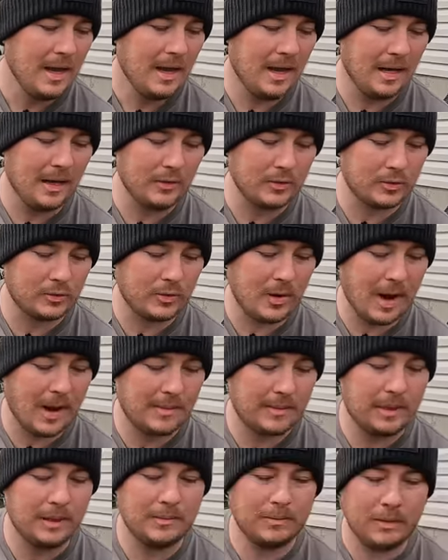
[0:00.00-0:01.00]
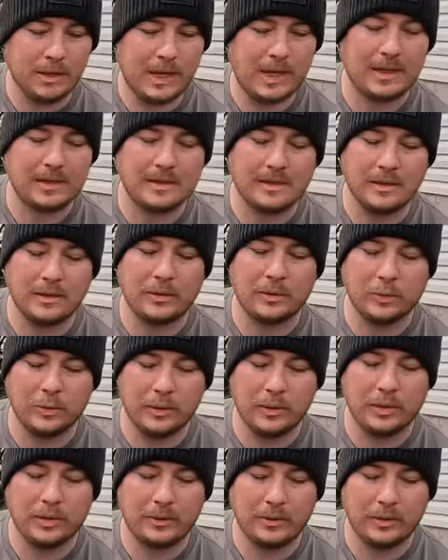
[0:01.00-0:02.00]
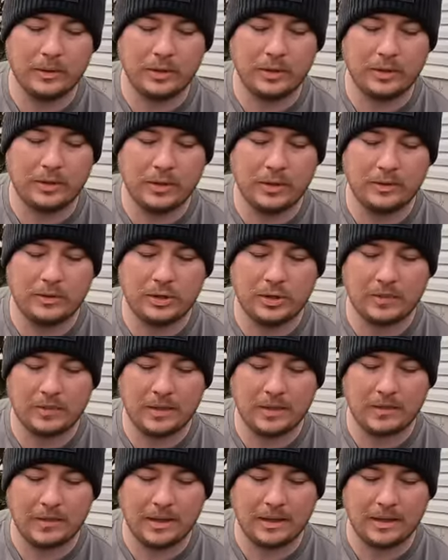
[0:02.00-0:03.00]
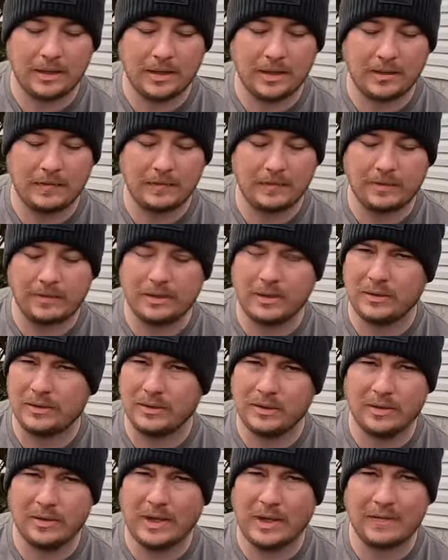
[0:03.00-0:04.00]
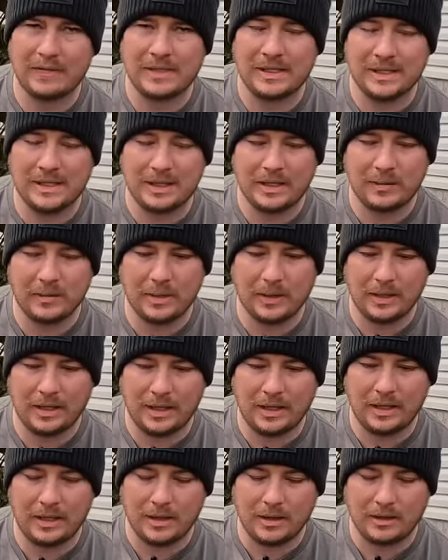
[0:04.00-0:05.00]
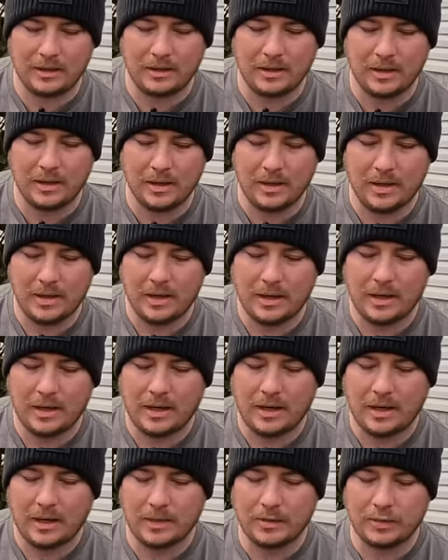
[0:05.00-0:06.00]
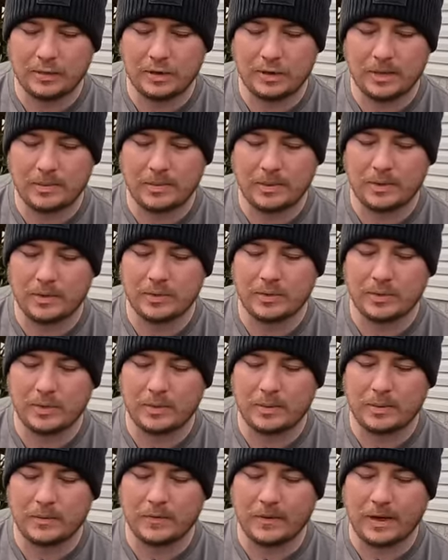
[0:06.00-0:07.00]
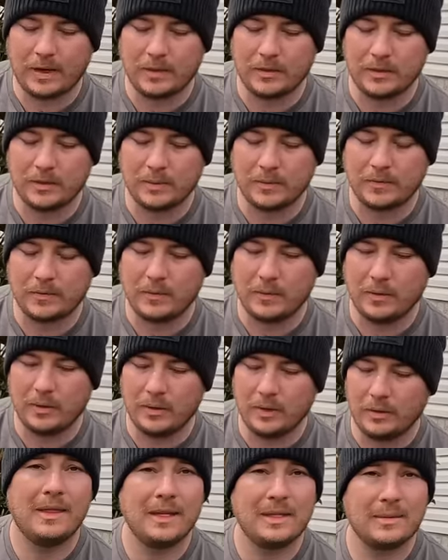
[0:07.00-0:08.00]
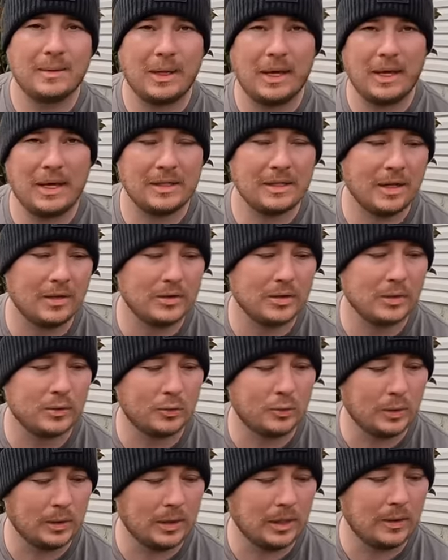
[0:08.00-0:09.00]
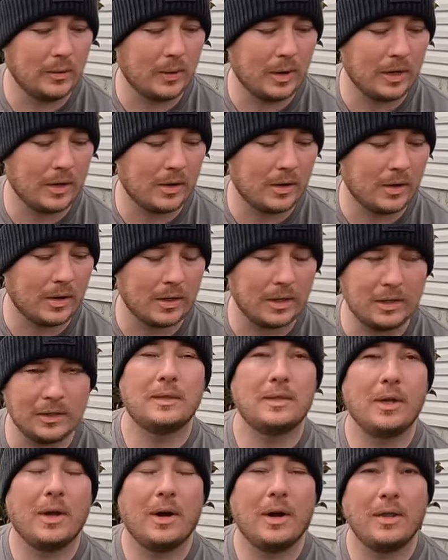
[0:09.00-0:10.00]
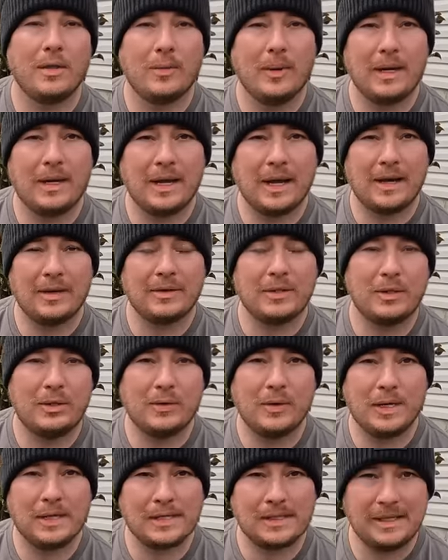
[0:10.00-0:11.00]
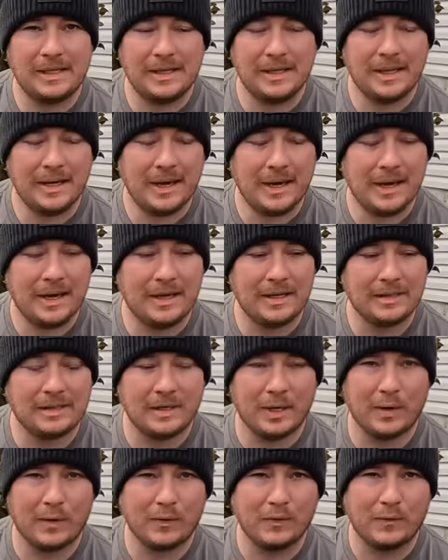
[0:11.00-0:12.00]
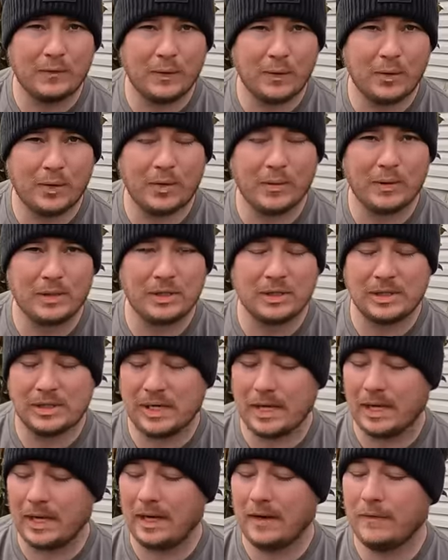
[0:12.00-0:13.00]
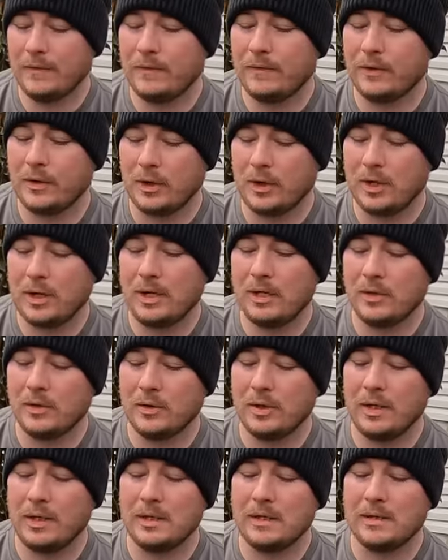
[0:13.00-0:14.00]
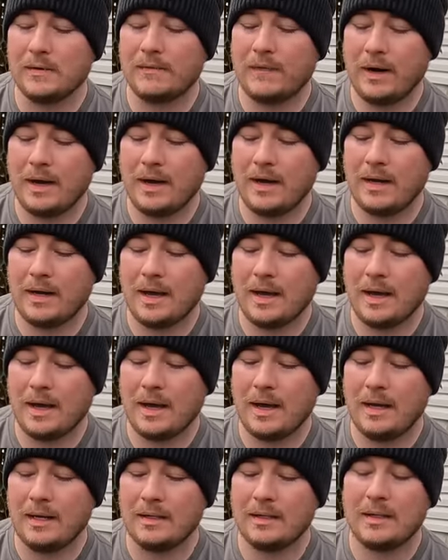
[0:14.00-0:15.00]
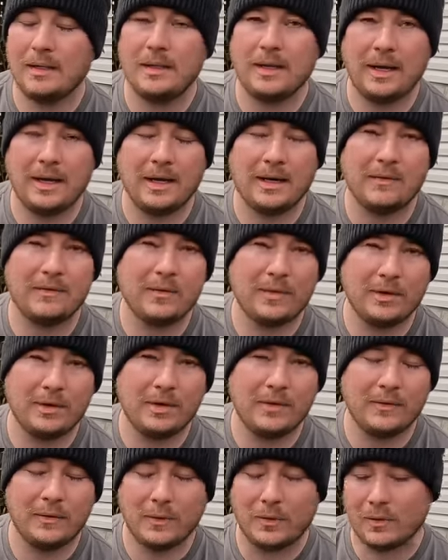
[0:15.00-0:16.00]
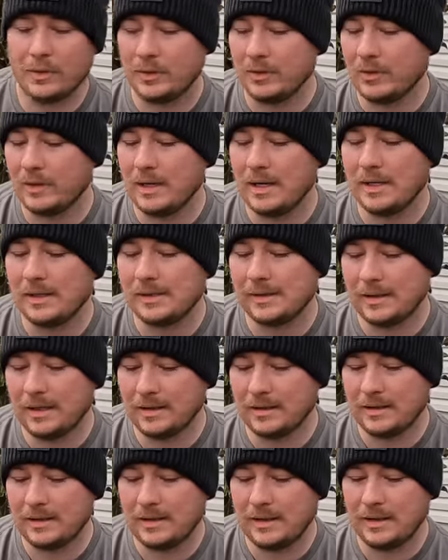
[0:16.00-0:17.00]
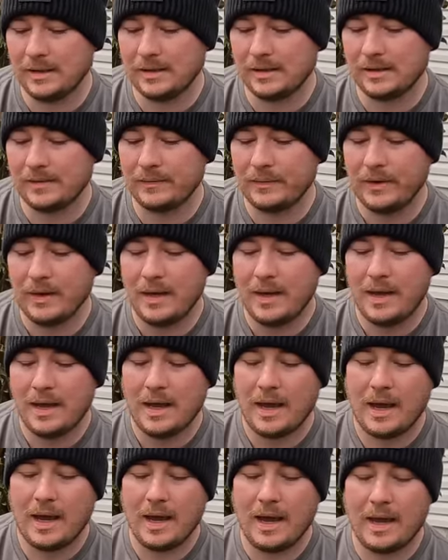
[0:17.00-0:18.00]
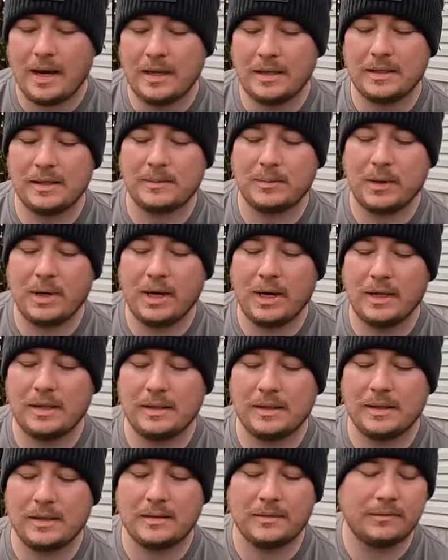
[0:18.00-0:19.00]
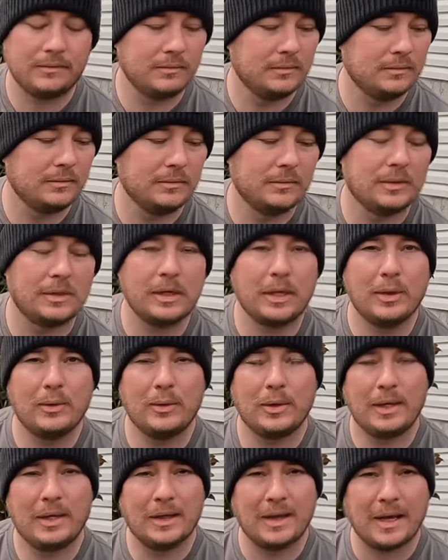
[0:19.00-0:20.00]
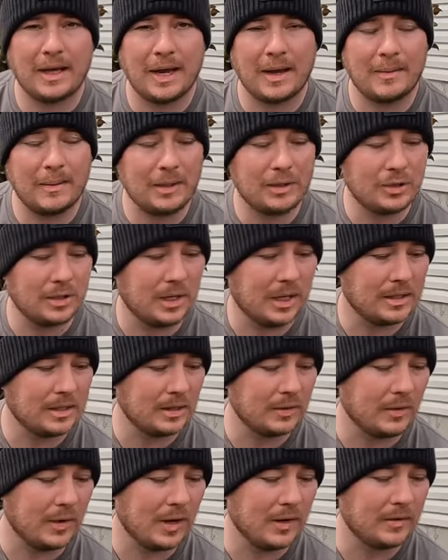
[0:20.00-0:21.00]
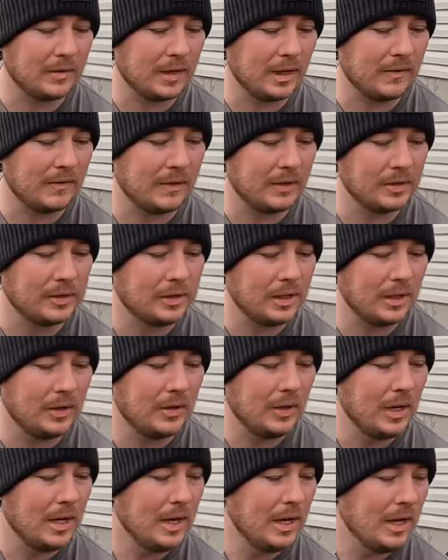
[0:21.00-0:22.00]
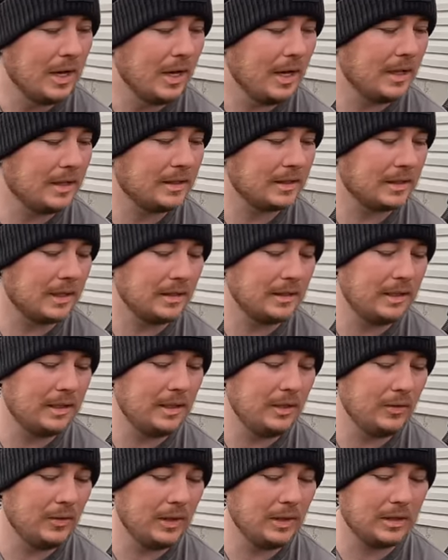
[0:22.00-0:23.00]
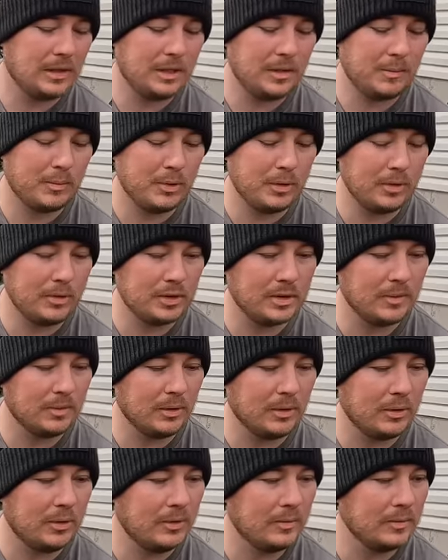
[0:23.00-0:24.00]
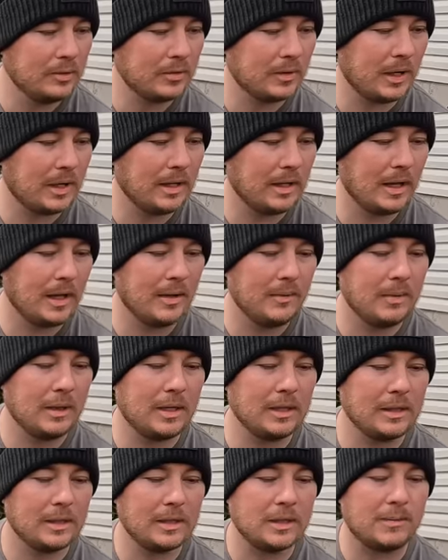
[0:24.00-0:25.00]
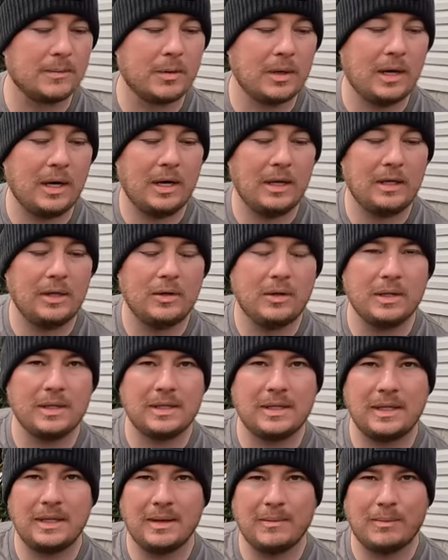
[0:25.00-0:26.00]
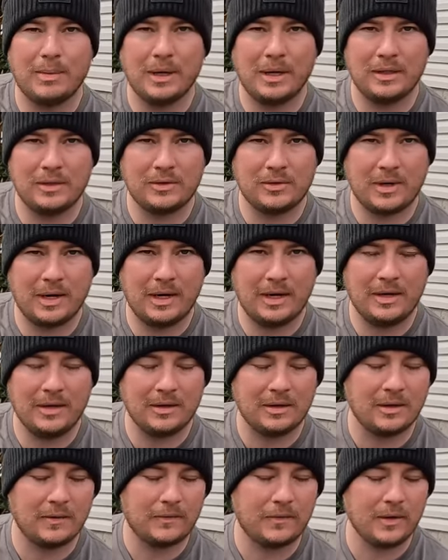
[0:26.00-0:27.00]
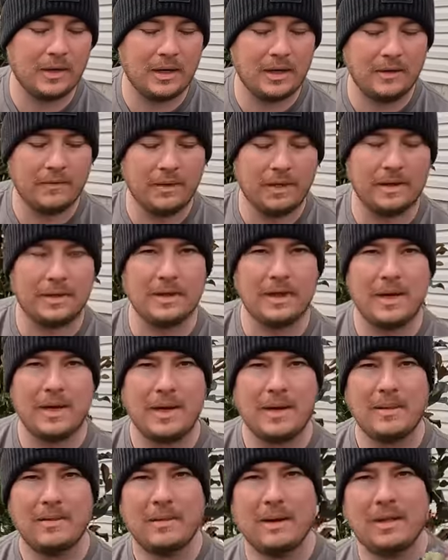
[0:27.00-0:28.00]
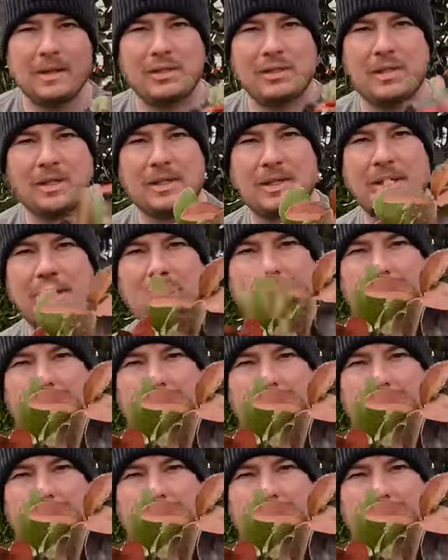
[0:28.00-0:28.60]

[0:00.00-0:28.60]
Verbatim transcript: and it was wrapped in plastic. Really, really good shipping method. I don't know that I've seen with any other uh, shippers or providers before. This plant is also really winter hardy. So all the way down to USDA zone four, which is negative 30 degrees Fahrenheit, negative 34 degrees Celsius and it spreads slowly, like I mentioned, as a ground cover. So it's continuing to produce blooms right now because it's spring. You can see the buds right here at the front of it. Let's just get a